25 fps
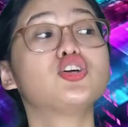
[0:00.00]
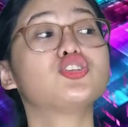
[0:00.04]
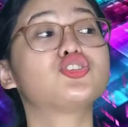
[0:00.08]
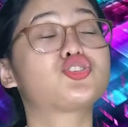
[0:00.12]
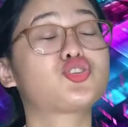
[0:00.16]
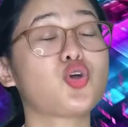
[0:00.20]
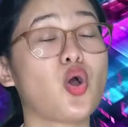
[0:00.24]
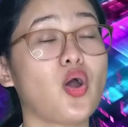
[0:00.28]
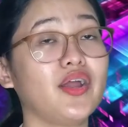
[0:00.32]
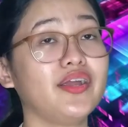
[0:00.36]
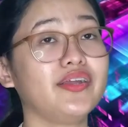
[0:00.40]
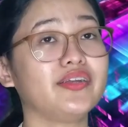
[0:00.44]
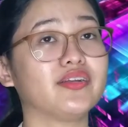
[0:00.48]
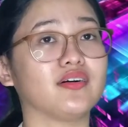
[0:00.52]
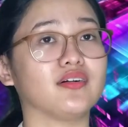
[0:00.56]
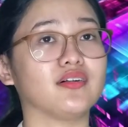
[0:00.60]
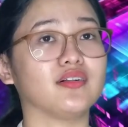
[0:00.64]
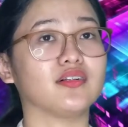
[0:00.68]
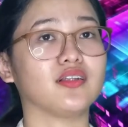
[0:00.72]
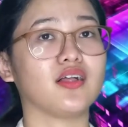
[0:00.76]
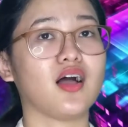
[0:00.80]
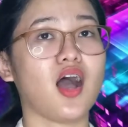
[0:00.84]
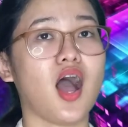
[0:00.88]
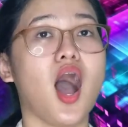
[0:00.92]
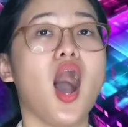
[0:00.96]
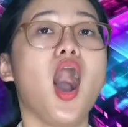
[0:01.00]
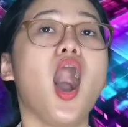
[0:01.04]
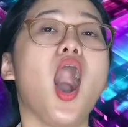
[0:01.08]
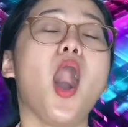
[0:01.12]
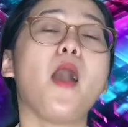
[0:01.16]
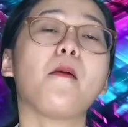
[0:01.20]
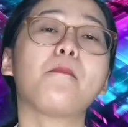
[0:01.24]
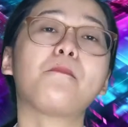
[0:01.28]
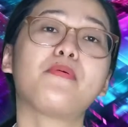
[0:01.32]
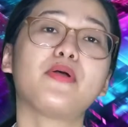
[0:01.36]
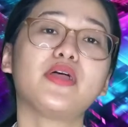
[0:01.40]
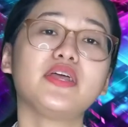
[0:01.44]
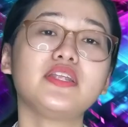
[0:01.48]
Journal, a
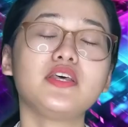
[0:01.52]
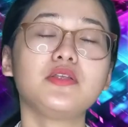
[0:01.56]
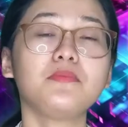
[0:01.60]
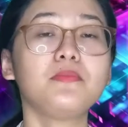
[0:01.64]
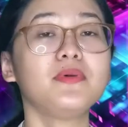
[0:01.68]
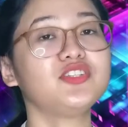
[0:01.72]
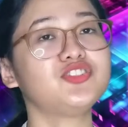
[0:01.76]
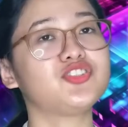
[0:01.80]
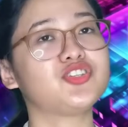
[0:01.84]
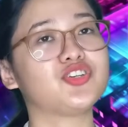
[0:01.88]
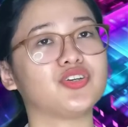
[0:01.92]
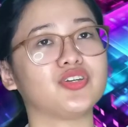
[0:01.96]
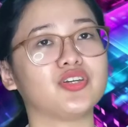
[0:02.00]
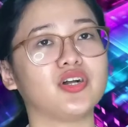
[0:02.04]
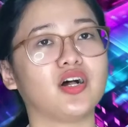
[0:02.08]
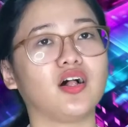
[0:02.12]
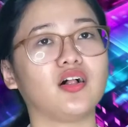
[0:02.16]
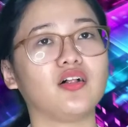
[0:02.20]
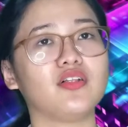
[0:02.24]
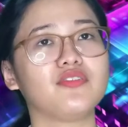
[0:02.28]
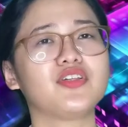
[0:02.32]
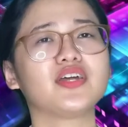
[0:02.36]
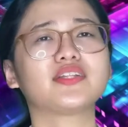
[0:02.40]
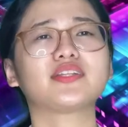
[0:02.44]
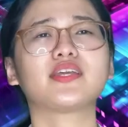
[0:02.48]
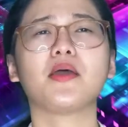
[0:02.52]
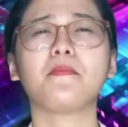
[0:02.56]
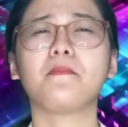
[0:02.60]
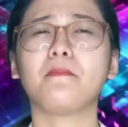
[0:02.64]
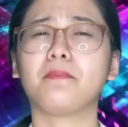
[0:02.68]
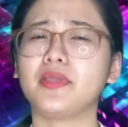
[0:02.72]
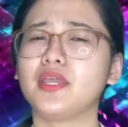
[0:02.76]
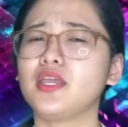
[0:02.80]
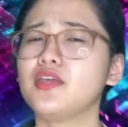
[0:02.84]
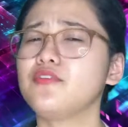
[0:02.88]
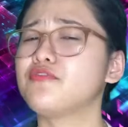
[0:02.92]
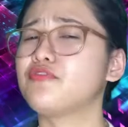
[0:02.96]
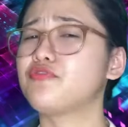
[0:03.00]
printed material that can
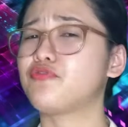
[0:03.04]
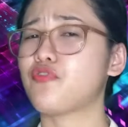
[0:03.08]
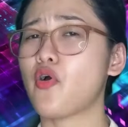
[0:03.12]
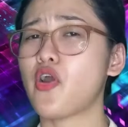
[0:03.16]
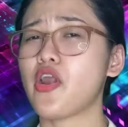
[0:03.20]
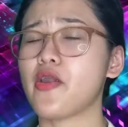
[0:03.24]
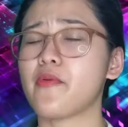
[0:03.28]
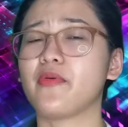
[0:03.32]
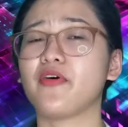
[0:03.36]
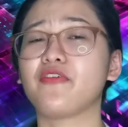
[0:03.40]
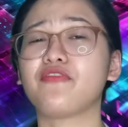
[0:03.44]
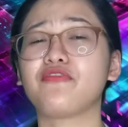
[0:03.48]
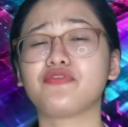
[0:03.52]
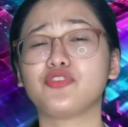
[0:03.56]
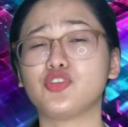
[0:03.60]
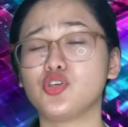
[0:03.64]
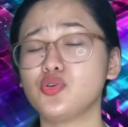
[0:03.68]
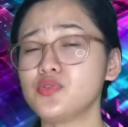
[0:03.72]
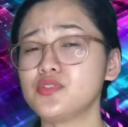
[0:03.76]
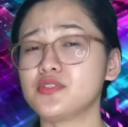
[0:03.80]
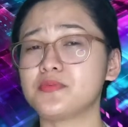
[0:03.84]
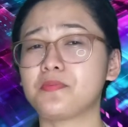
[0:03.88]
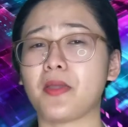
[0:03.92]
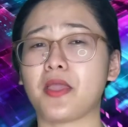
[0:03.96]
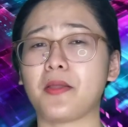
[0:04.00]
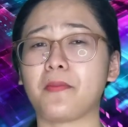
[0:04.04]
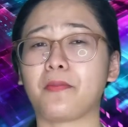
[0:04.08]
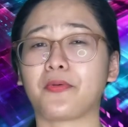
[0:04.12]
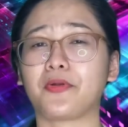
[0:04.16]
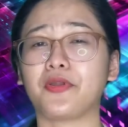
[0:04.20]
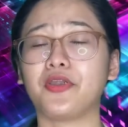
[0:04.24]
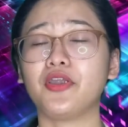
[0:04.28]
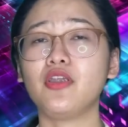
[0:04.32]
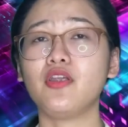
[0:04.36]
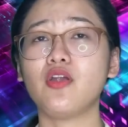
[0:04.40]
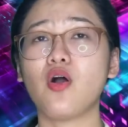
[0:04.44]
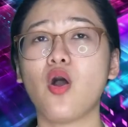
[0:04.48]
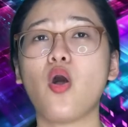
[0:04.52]
be in form of
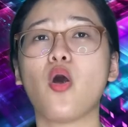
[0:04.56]
newspaper